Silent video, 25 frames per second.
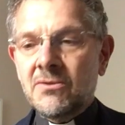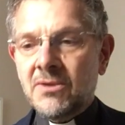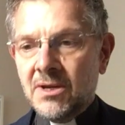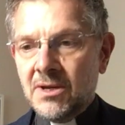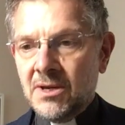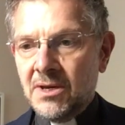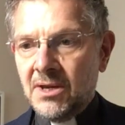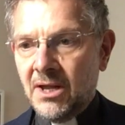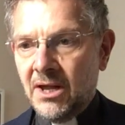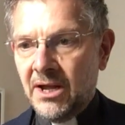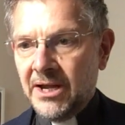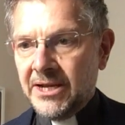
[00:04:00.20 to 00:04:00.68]
the
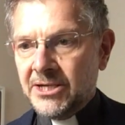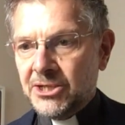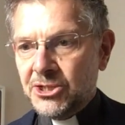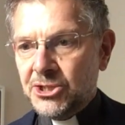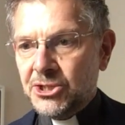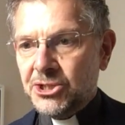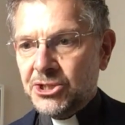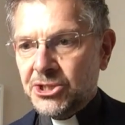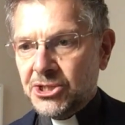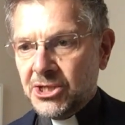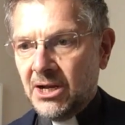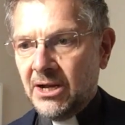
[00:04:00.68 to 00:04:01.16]
light
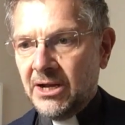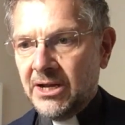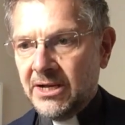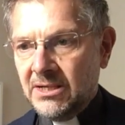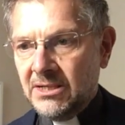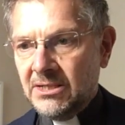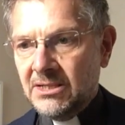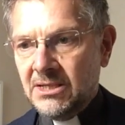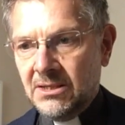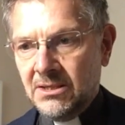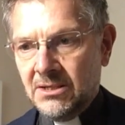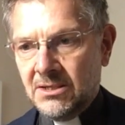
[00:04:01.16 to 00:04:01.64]

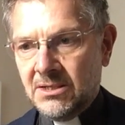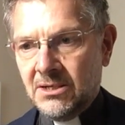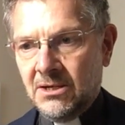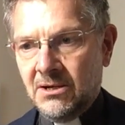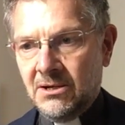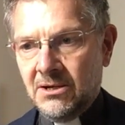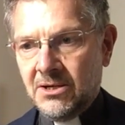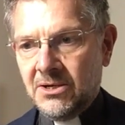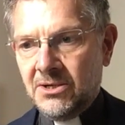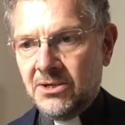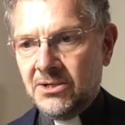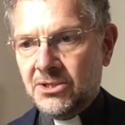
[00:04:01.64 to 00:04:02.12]
shines in the
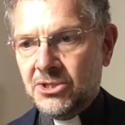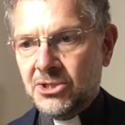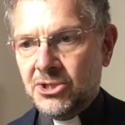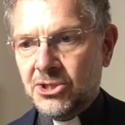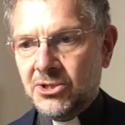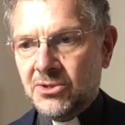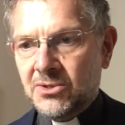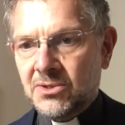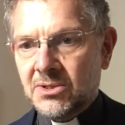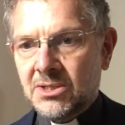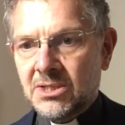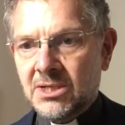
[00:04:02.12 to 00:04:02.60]
darkness,
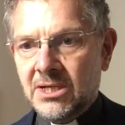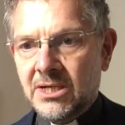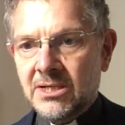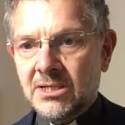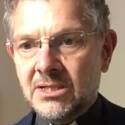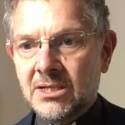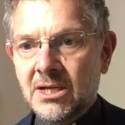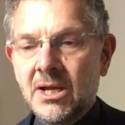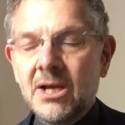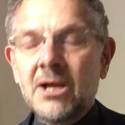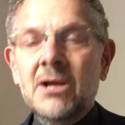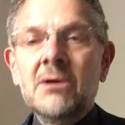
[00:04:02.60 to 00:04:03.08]
John
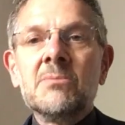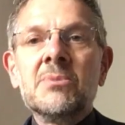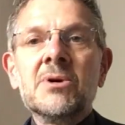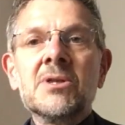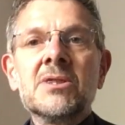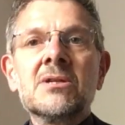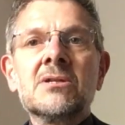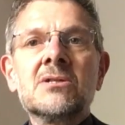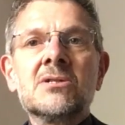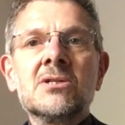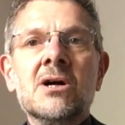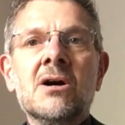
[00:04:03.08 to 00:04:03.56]
says, but
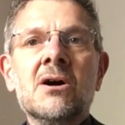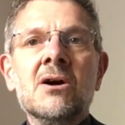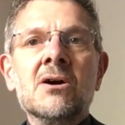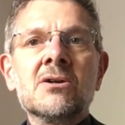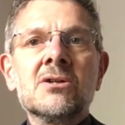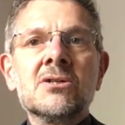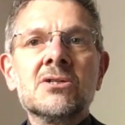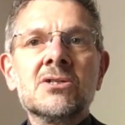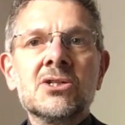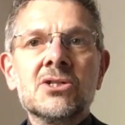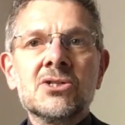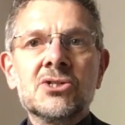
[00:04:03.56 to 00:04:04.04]
the
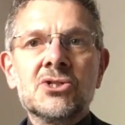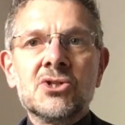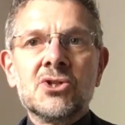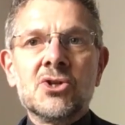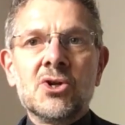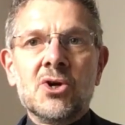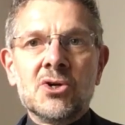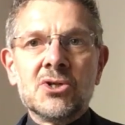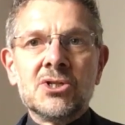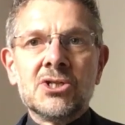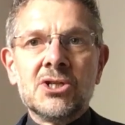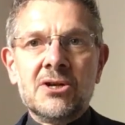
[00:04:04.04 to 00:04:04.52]
darkness has
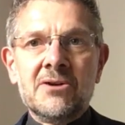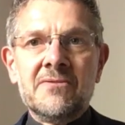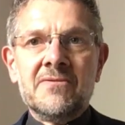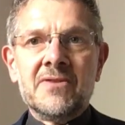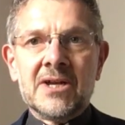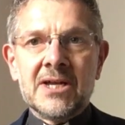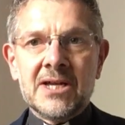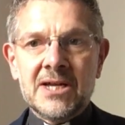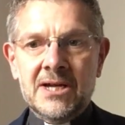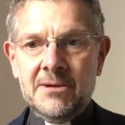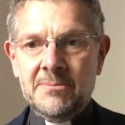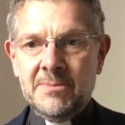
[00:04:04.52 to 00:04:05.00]
not
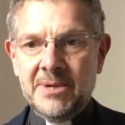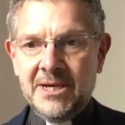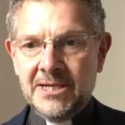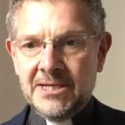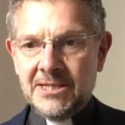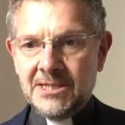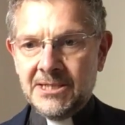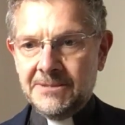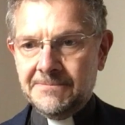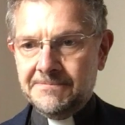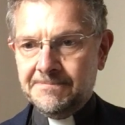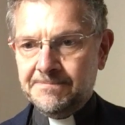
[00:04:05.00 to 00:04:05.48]
overcome
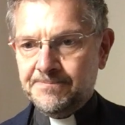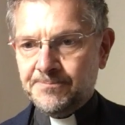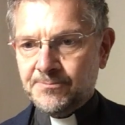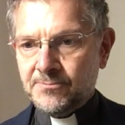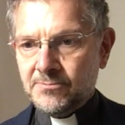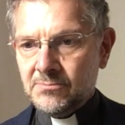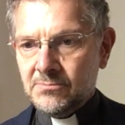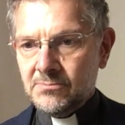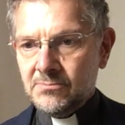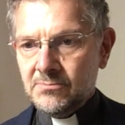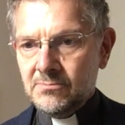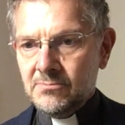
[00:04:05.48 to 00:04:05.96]
it.
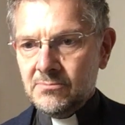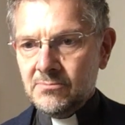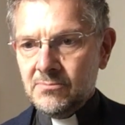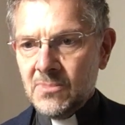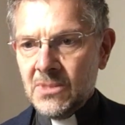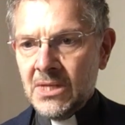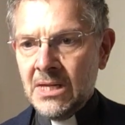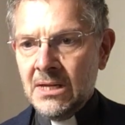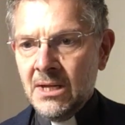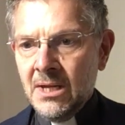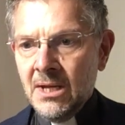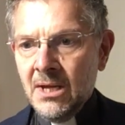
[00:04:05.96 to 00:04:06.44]

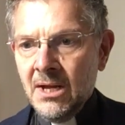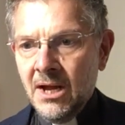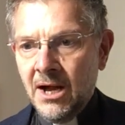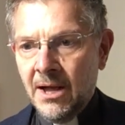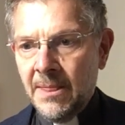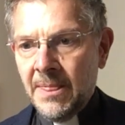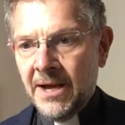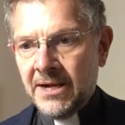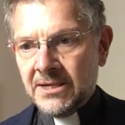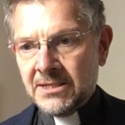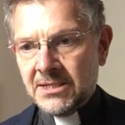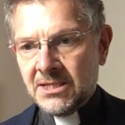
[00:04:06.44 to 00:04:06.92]

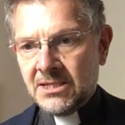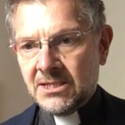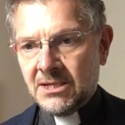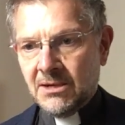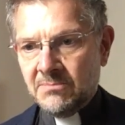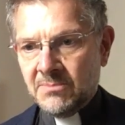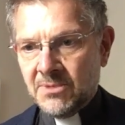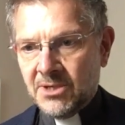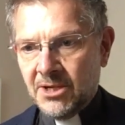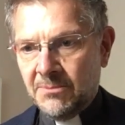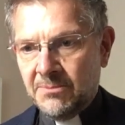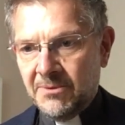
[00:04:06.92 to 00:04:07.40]
And that's
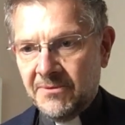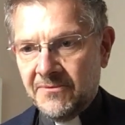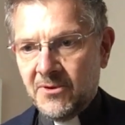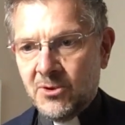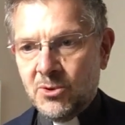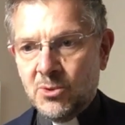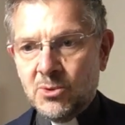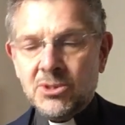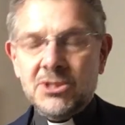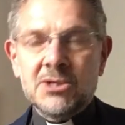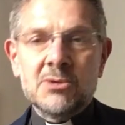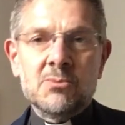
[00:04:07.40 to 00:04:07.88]
summed up, of
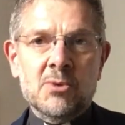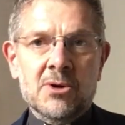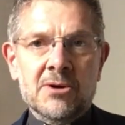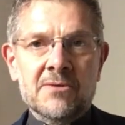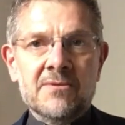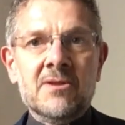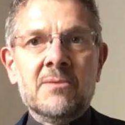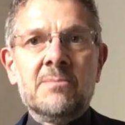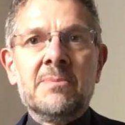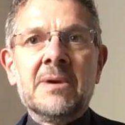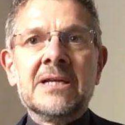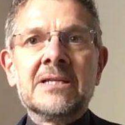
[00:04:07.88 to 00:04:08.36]
course, in one of
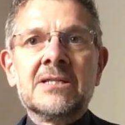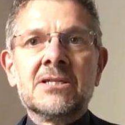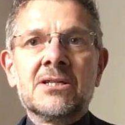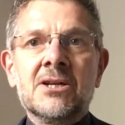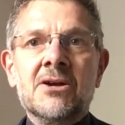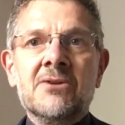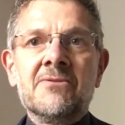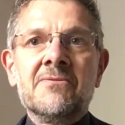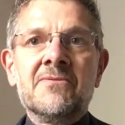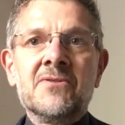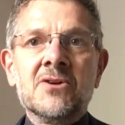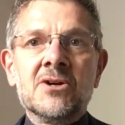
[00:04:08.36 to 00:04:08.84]
the best
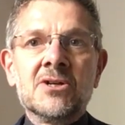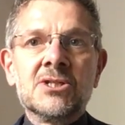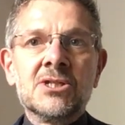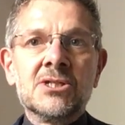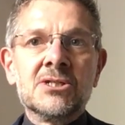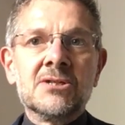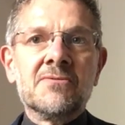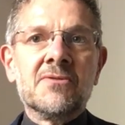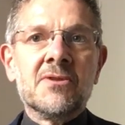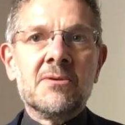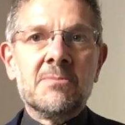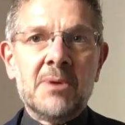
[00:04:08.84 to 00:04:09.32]
known
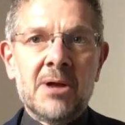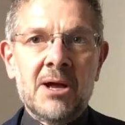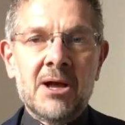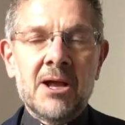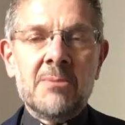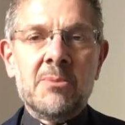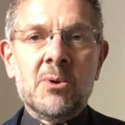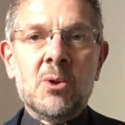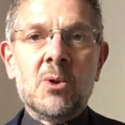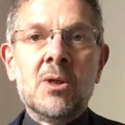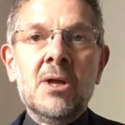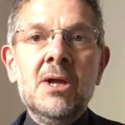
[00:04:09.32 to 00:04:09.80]
verses of the
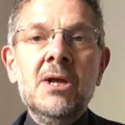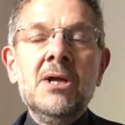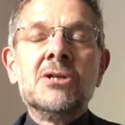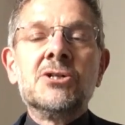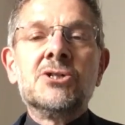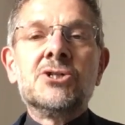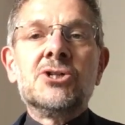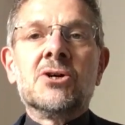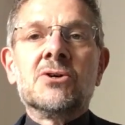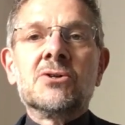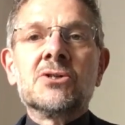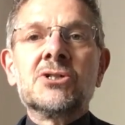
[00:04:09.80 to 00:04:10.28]
Bible,
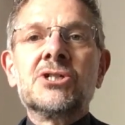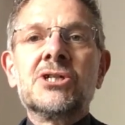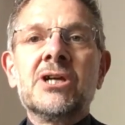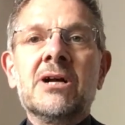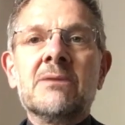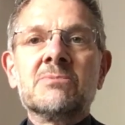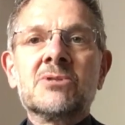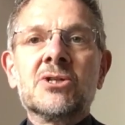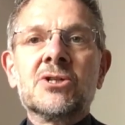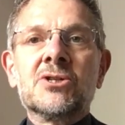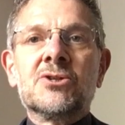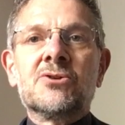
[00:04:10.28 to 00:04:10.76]
John
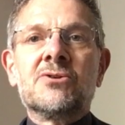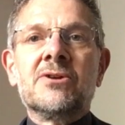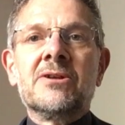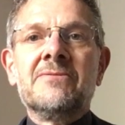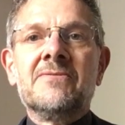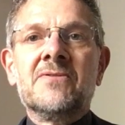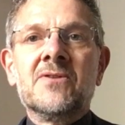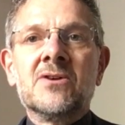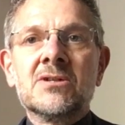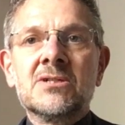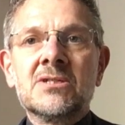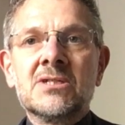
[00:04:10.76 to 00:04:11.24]
chapter 3,
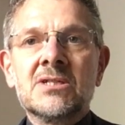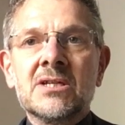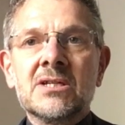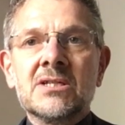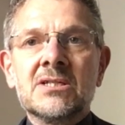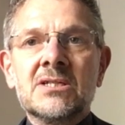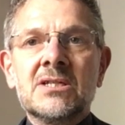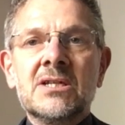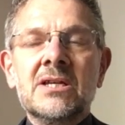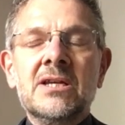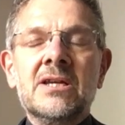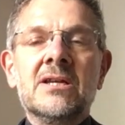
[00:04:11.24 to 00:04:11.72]
verse
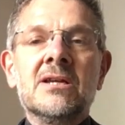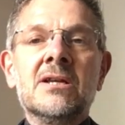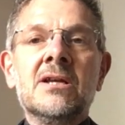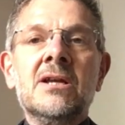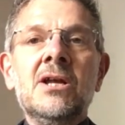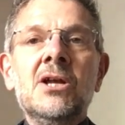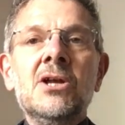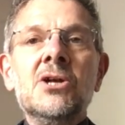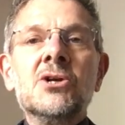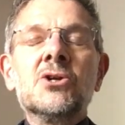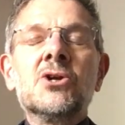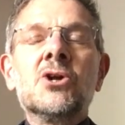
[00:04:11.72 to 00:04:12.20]
16.
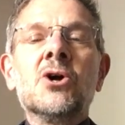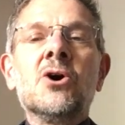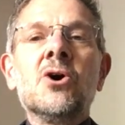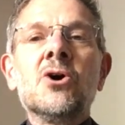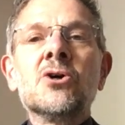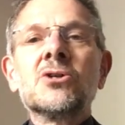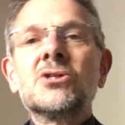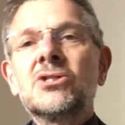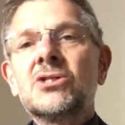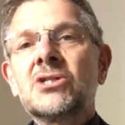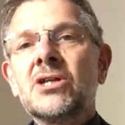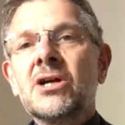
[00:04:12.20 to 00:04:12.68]

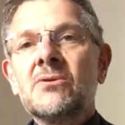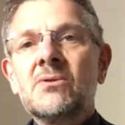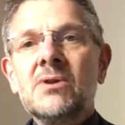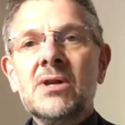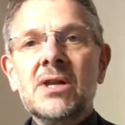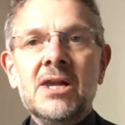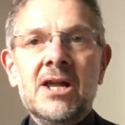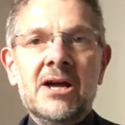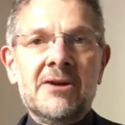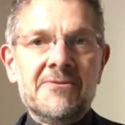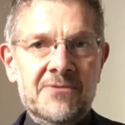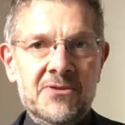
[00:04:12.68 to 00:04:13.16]
God so
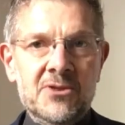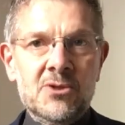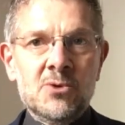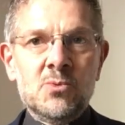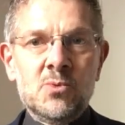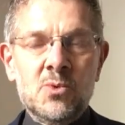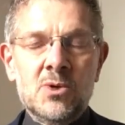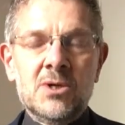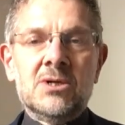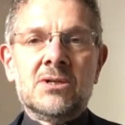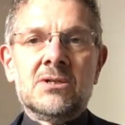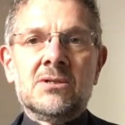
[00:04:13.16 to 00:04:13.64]
loved the
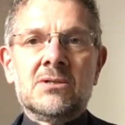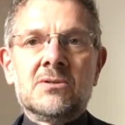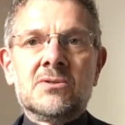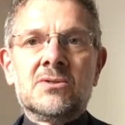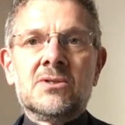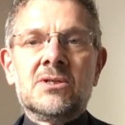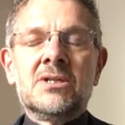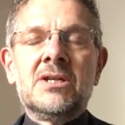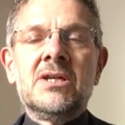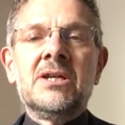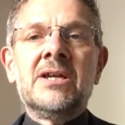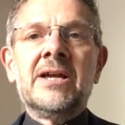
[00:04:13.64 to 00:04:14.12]
world
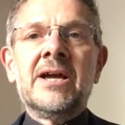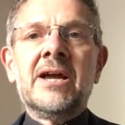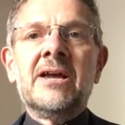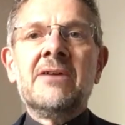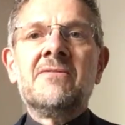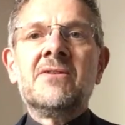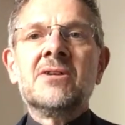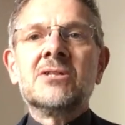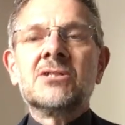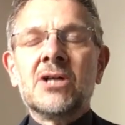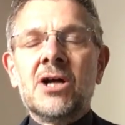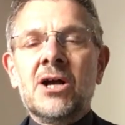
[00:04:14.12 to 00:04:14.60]
that he gave
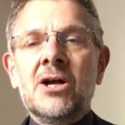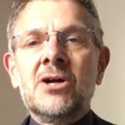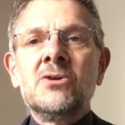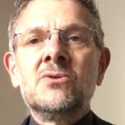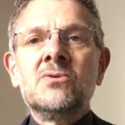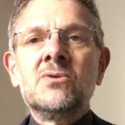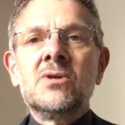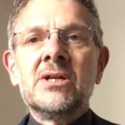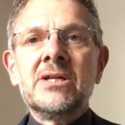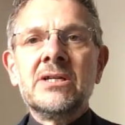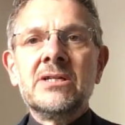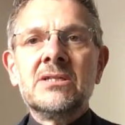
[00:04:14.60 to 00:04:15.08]
his
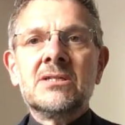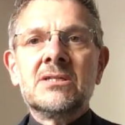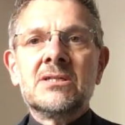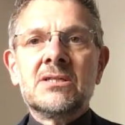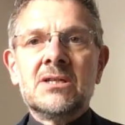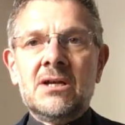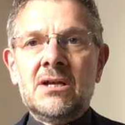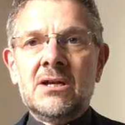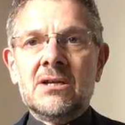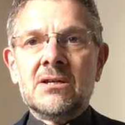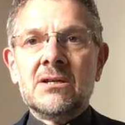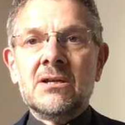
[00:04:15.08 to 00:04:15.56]
only
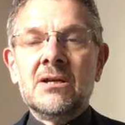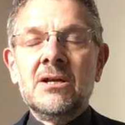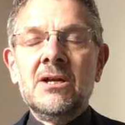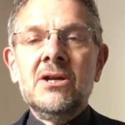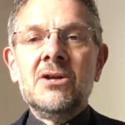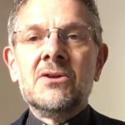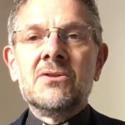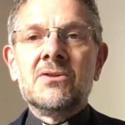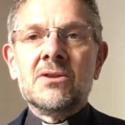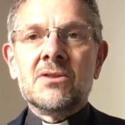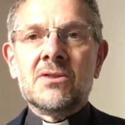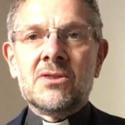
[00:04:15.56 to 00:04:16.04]
Son,
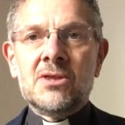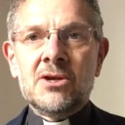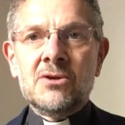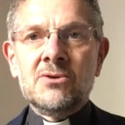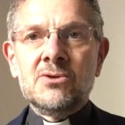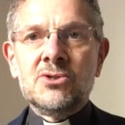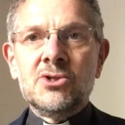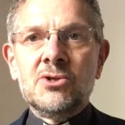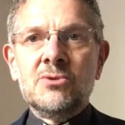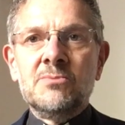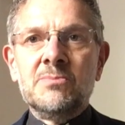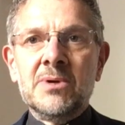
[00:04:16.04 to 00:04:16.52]
that
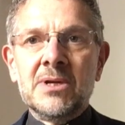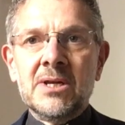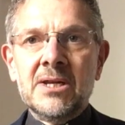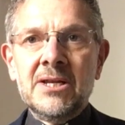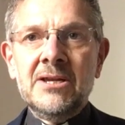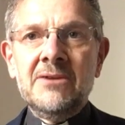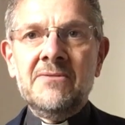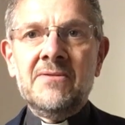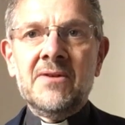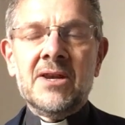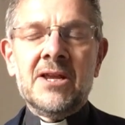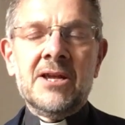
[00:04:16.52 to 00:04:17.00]
those who
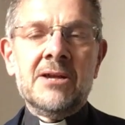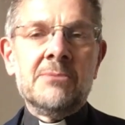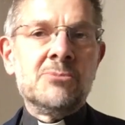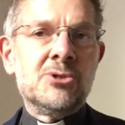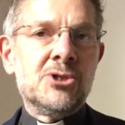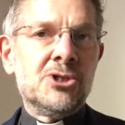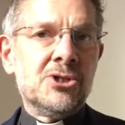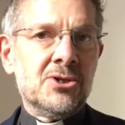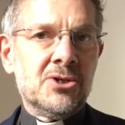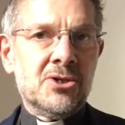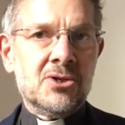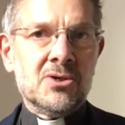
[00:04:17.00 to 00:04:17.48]
believe in him
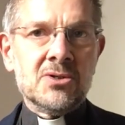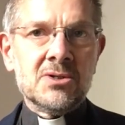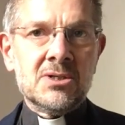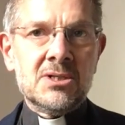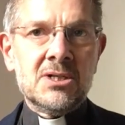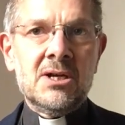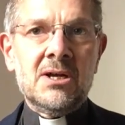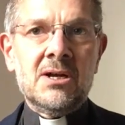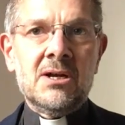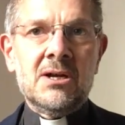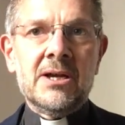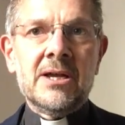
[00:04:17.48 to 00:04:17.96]
should not
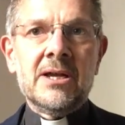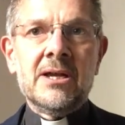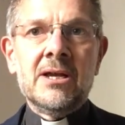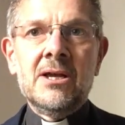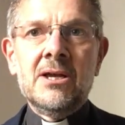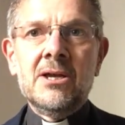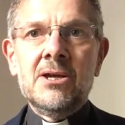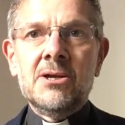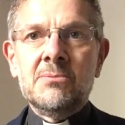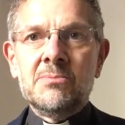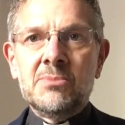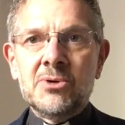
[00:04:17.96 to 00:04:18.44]
die,
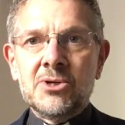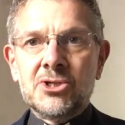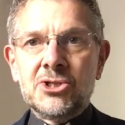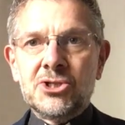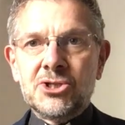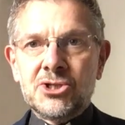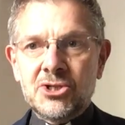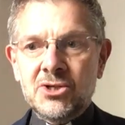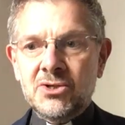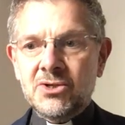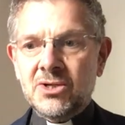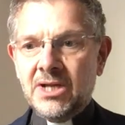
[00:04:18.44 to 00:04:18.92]
but
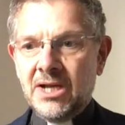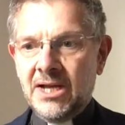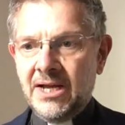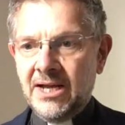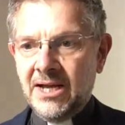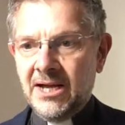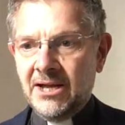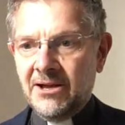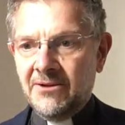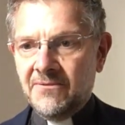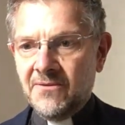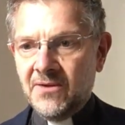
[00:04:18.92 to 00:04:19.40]
should
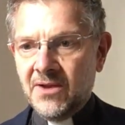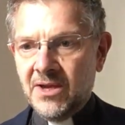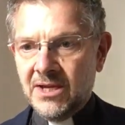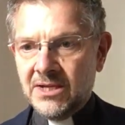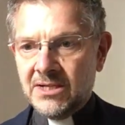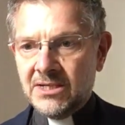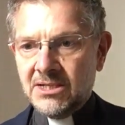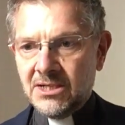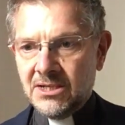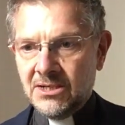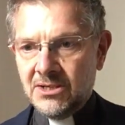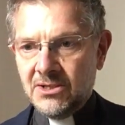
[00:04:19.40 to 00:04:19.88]
have
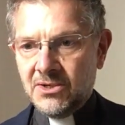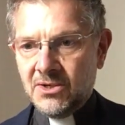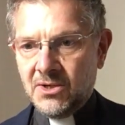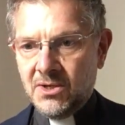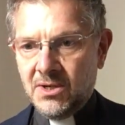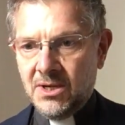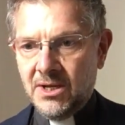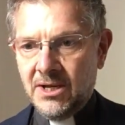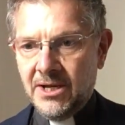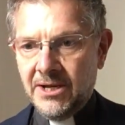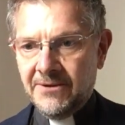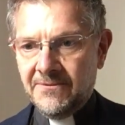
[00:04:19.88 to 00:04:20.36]
eternal
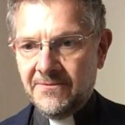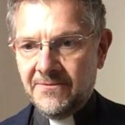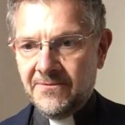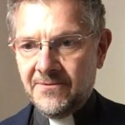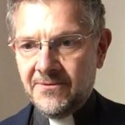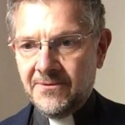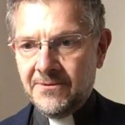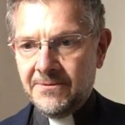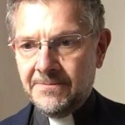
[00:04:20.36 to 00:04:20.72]
life.